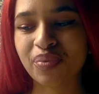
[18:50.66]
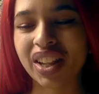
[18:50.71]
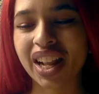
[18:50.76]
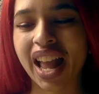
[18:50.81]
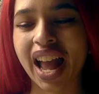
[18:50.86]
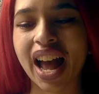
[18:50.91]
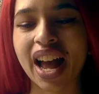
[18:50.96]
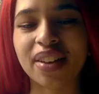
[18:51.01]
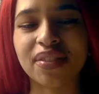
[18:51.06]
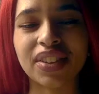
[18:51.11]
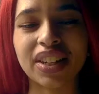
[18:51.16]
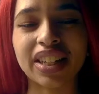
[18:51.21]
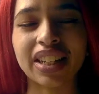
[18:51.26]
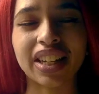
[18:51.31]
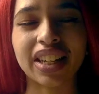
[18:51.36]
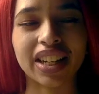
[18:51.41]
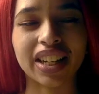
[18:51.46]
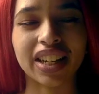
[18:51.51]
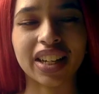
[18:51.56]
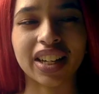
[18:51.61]
having
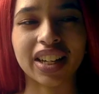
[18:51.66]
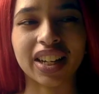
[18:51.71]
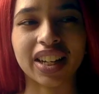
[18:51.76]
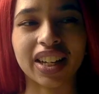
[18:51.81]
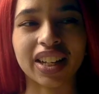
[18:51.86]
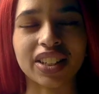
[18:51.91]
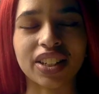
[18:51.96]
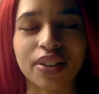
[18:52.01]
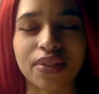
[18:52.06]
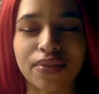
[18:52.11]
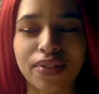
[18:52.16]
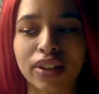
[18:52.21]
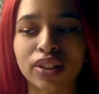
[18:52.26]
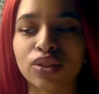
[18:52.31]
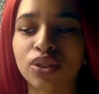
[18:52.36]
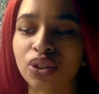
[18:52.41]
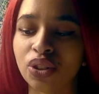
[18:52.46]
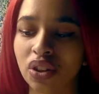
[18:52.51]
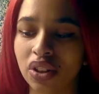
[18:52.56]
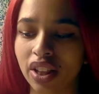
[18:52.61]
an effect
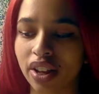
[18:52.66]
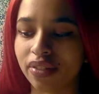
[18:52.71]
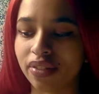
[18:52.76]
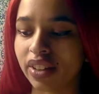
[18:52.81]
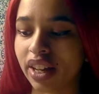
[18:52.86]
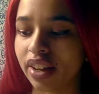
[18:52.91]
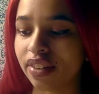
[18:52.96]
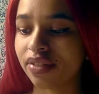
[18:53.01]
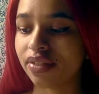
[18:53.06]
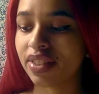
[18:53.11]
on your love life.